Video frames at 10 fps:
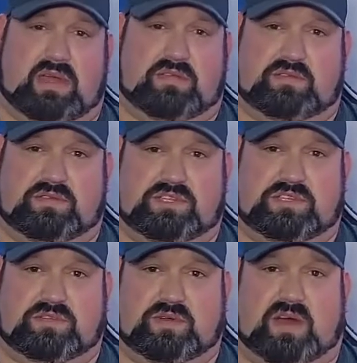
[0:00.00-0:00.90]
other
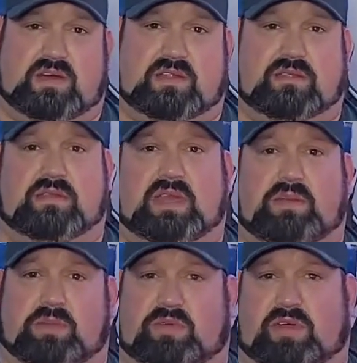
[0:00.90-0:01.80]
two on
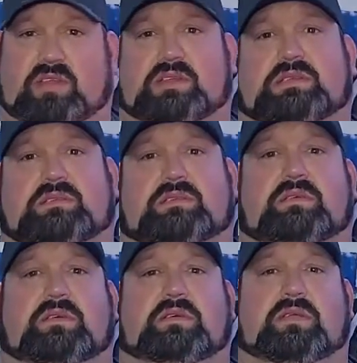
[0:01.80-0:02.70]
gaming products,
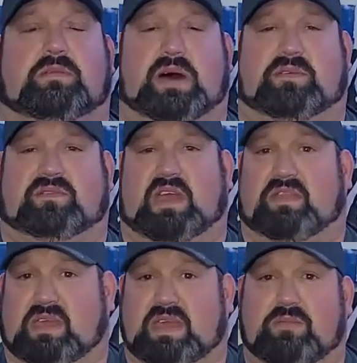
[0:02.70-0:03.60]
the mouse
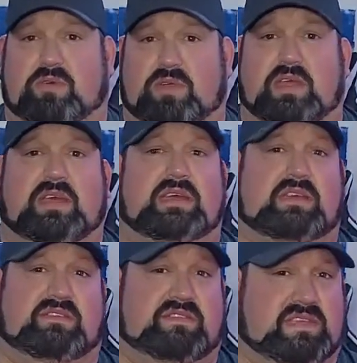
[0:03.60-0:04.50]
and the keyboard,
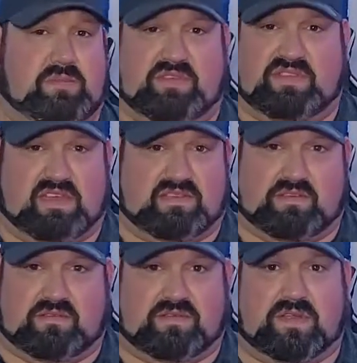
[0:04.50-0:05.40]
it's the same exact
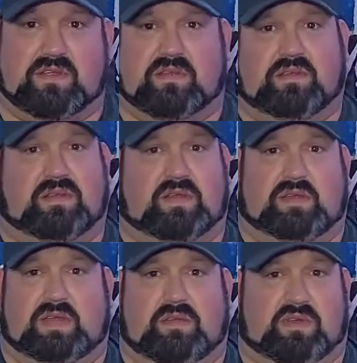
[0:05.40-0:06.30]
software.
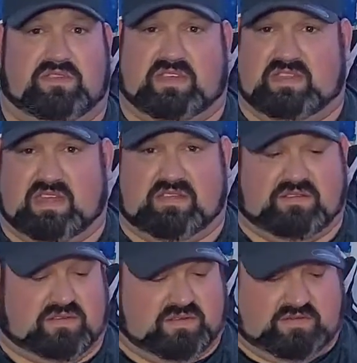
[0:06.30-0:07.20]
It runs
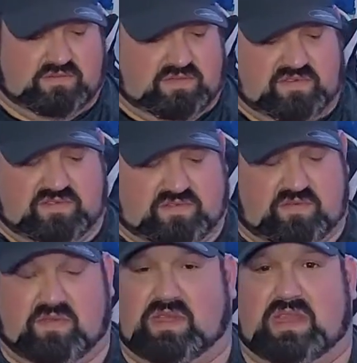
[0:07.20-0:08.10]
identical. There's
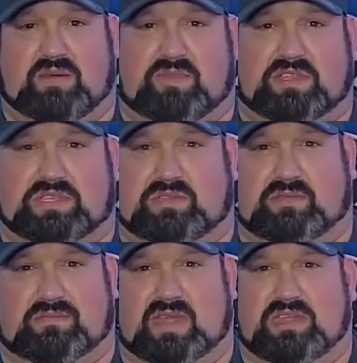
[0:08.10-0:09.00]
really not much.
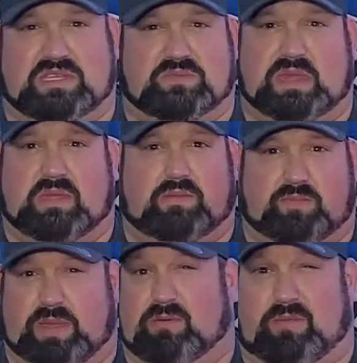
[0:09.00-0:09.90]
It's just me
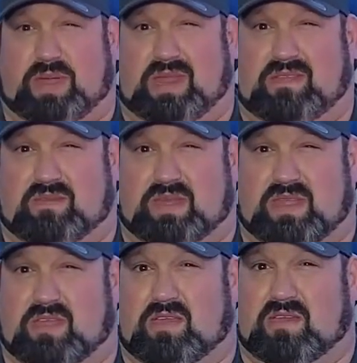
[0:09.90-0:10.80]
repeating something
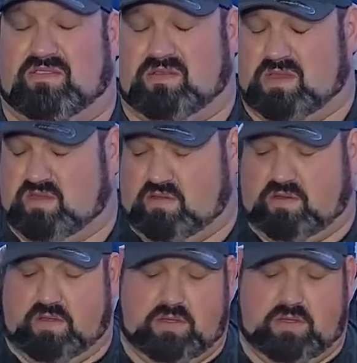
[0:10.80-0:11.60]
that you guys already heard.